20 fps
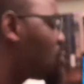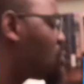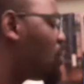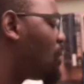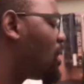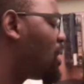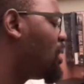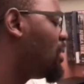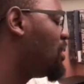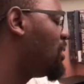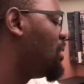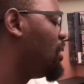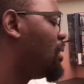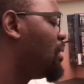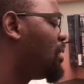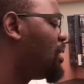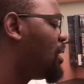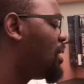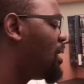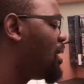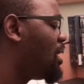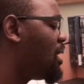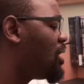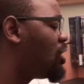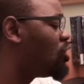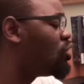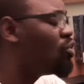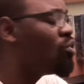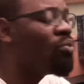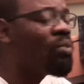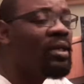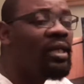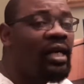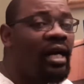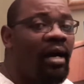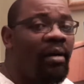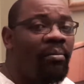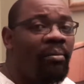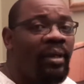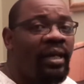story, you will
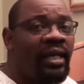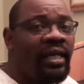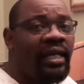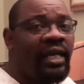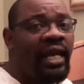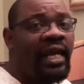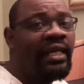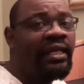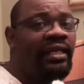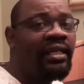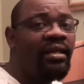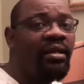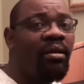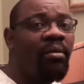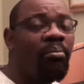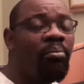come back and